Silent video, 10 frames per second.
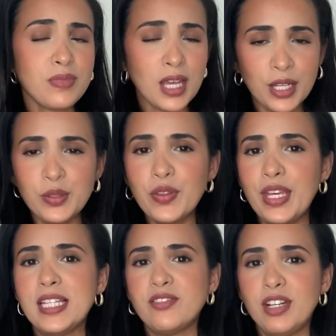I do
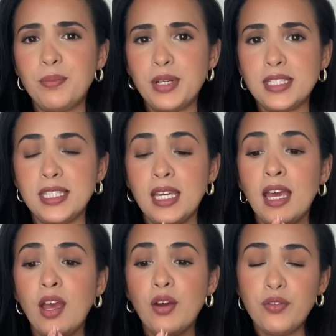think it's very pretty,
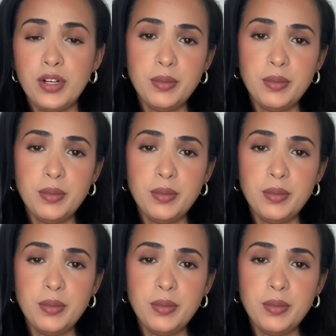very